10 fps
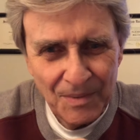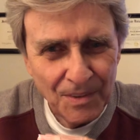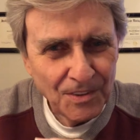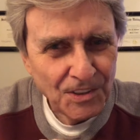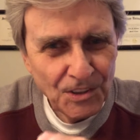
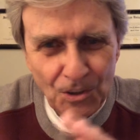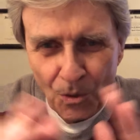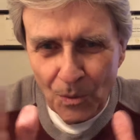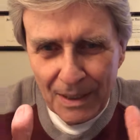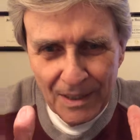There's
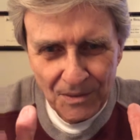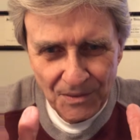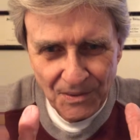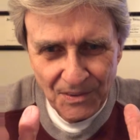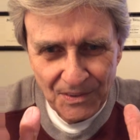no one
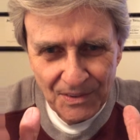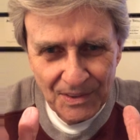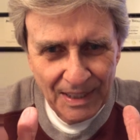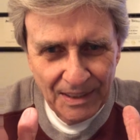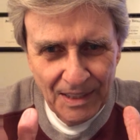else
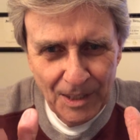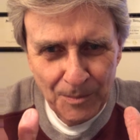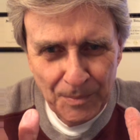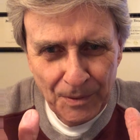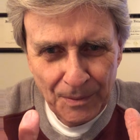that can
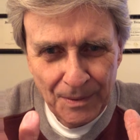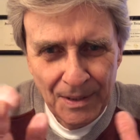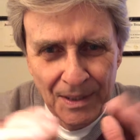help you